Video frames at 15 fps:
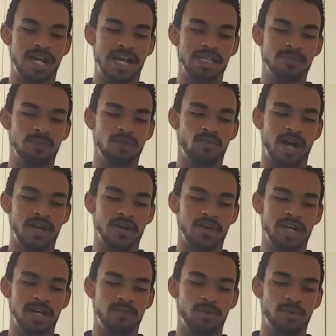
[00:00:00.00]
has me
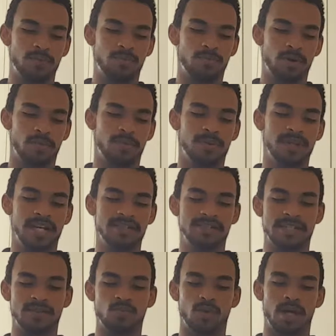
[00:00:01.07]
rather
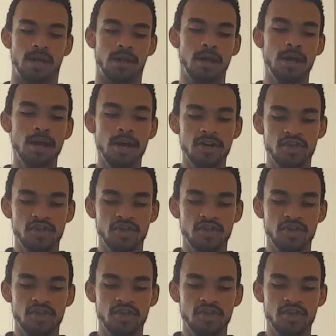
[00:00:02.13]
perplexed as well.